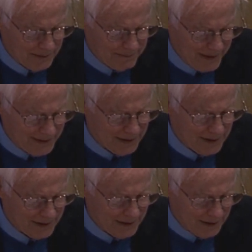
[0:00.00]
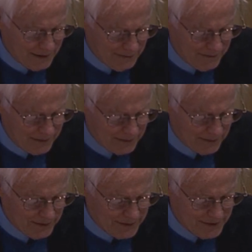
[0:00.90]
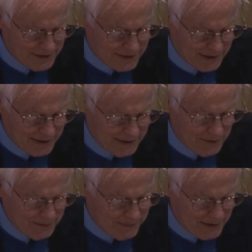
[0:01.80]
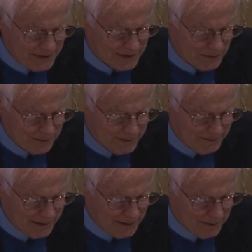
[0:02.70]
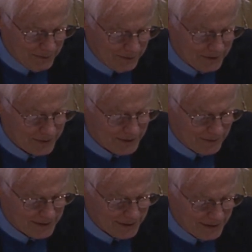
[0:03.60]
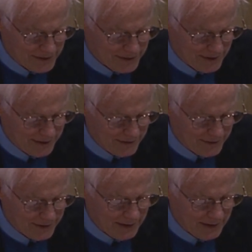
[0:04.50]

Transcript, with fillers: patently unfair laws designed to appease corporate power brokers to which legislators